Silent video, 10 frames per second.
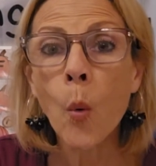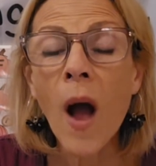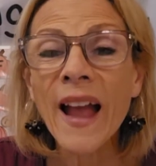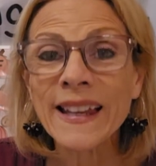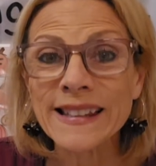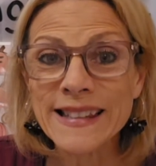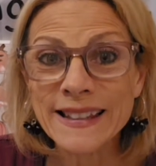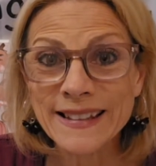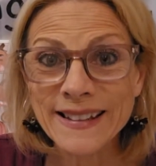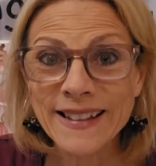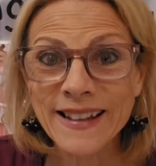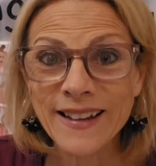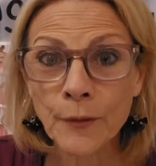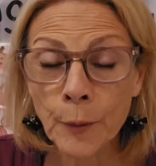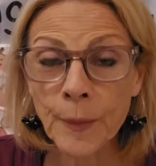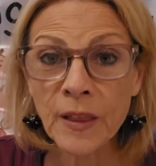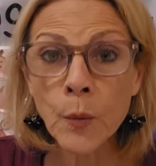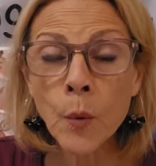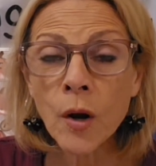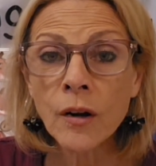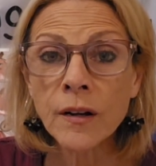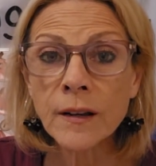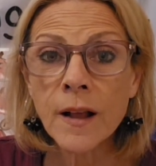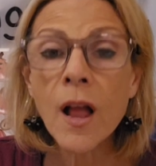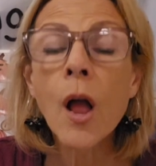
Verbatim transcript: White. Repeat the word.